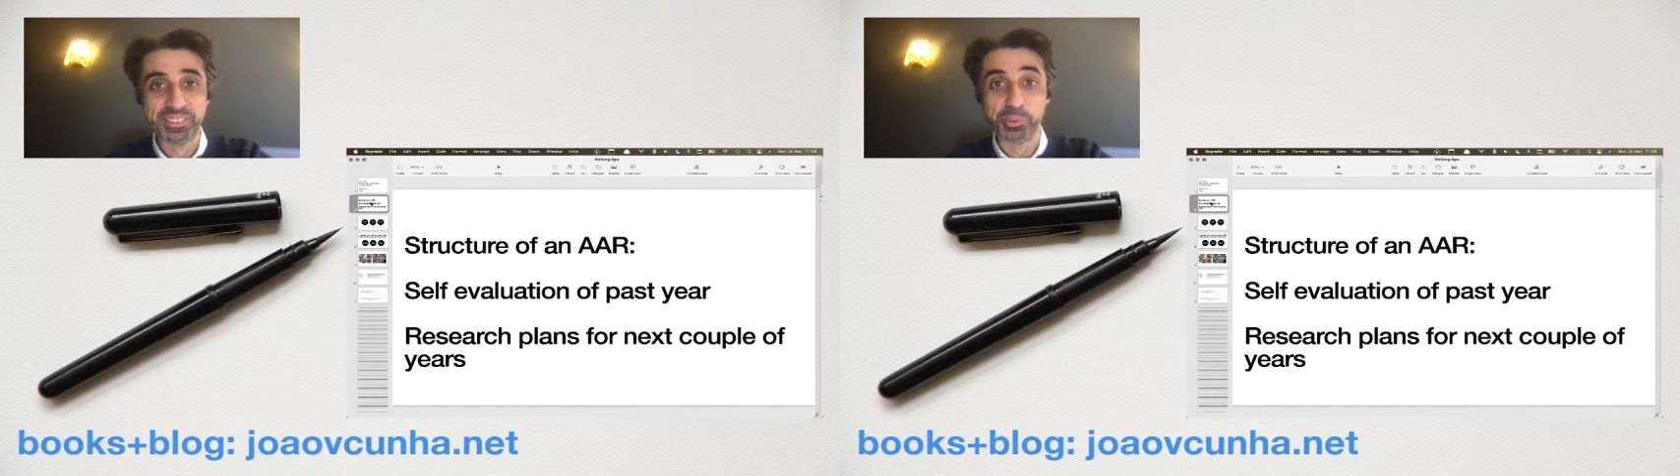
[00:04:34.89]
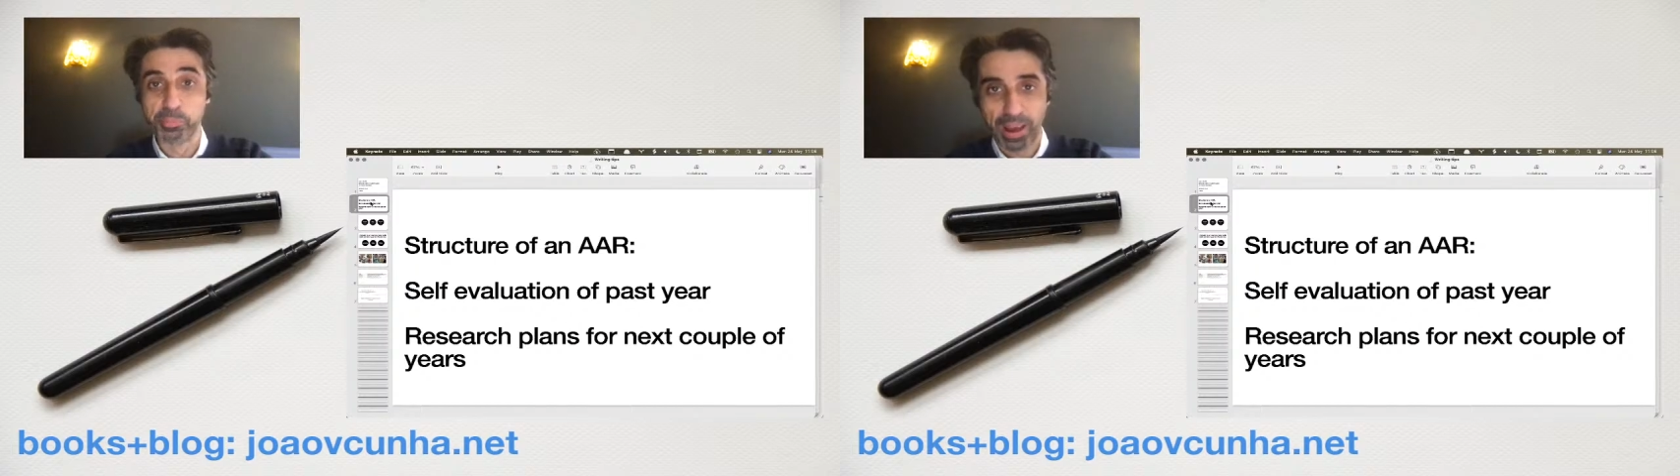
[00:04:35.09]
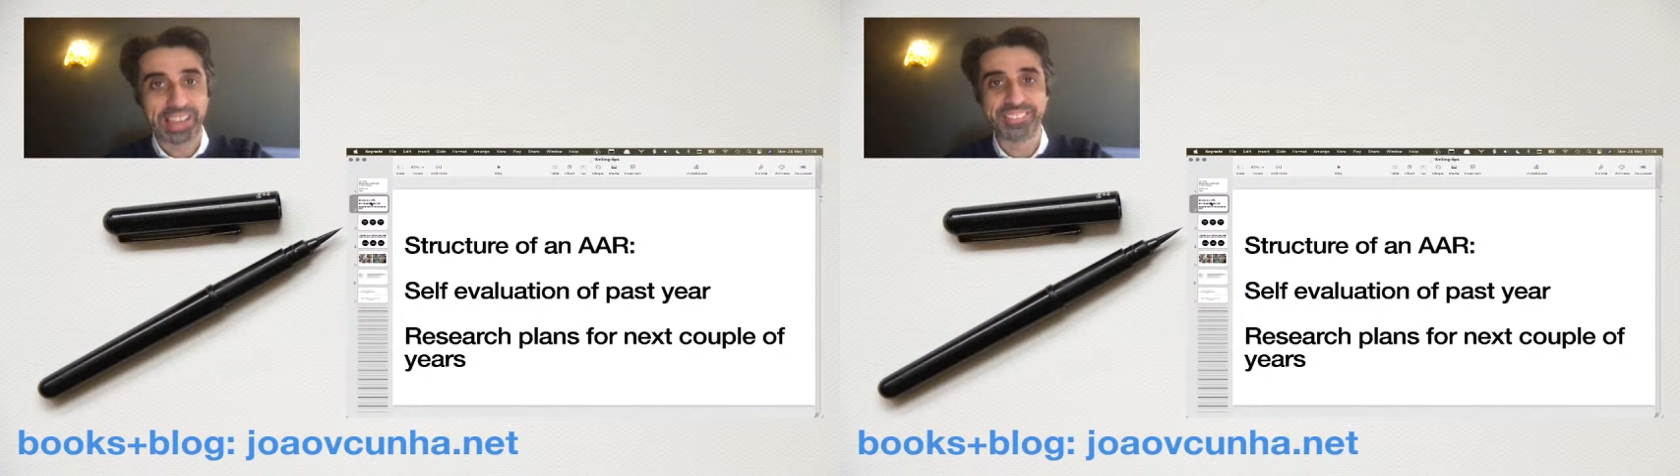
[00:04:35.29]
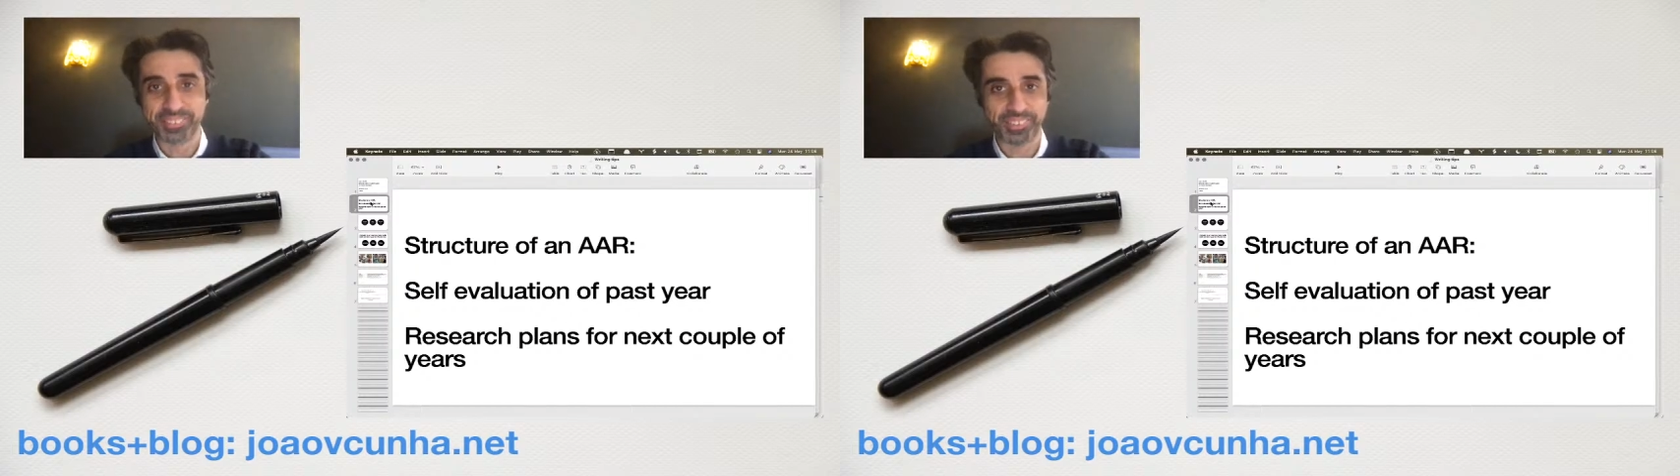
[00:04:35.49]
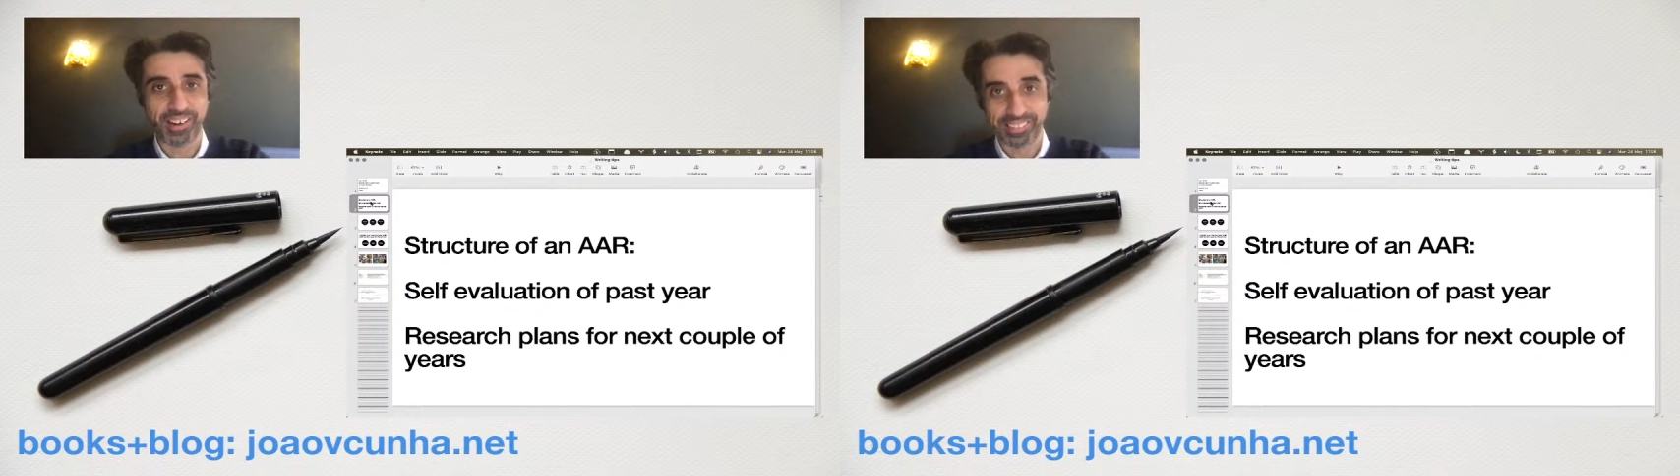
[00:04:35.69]
to bite
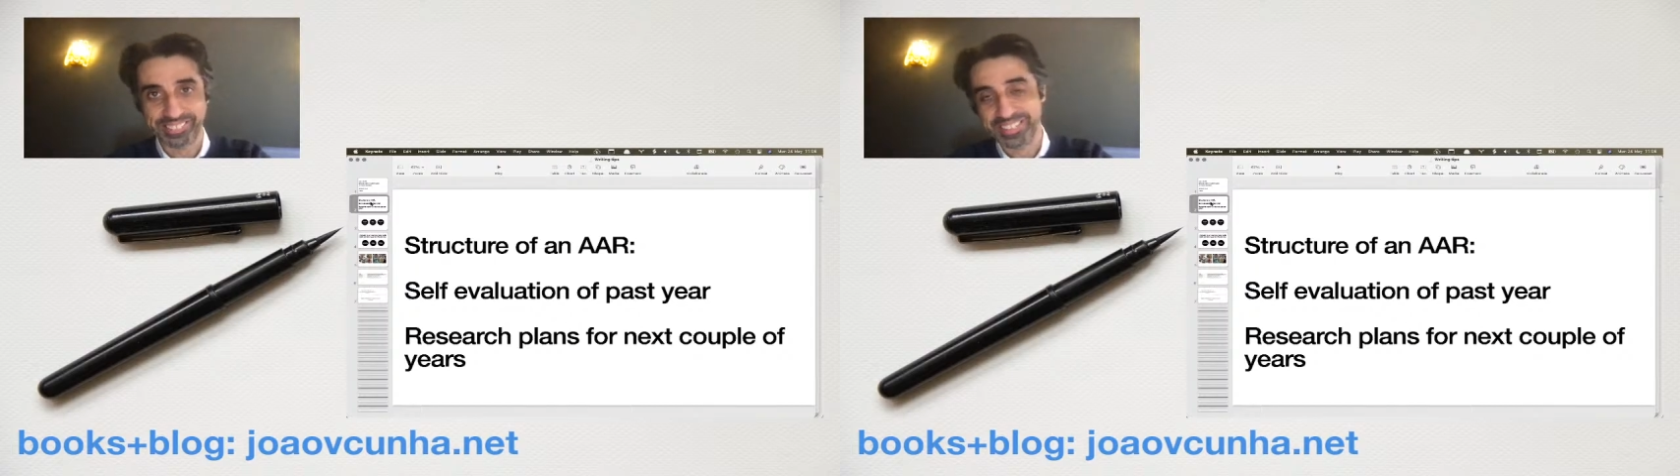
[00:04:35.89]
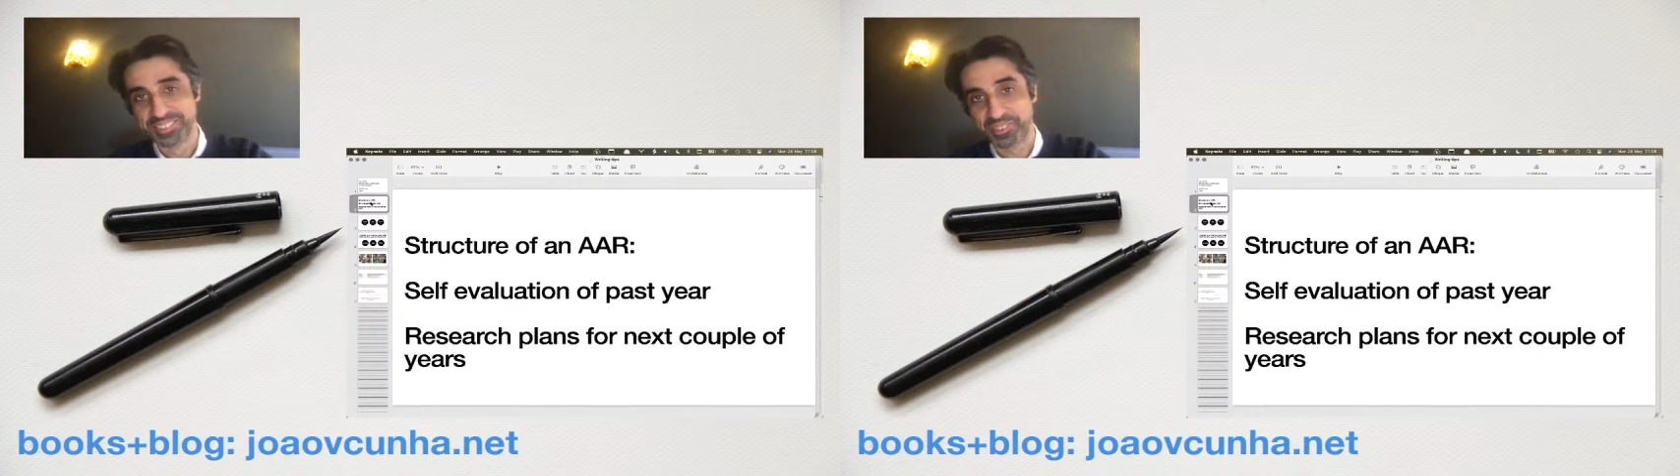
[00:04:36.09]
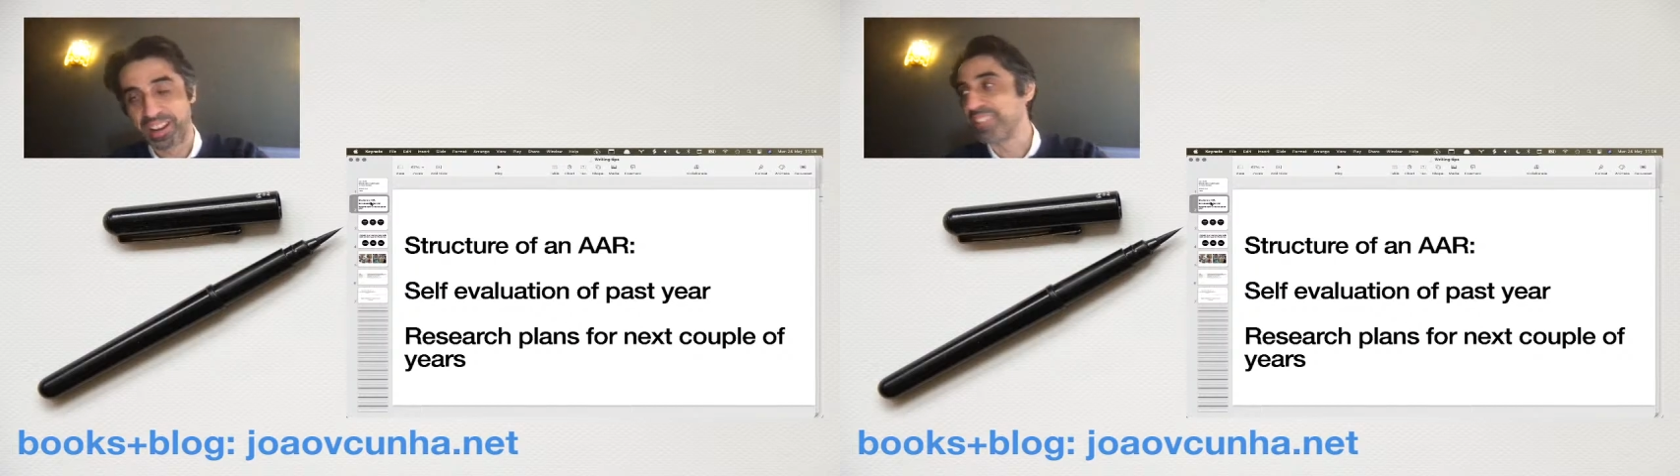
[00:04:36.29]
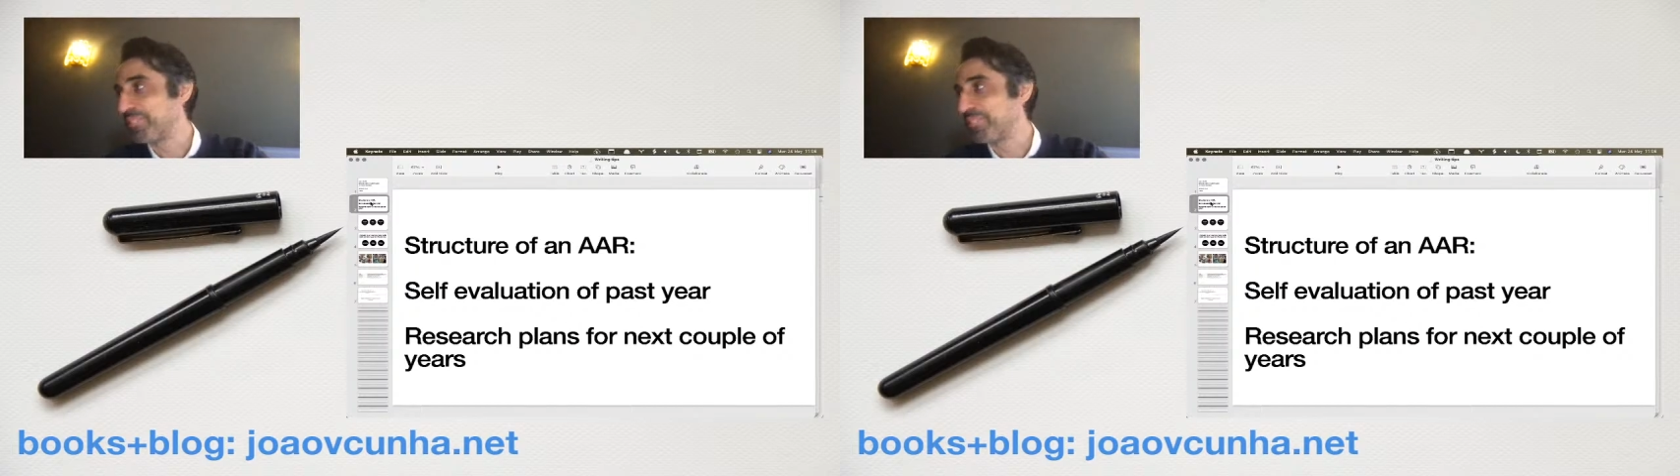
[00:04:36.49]
you on this, right?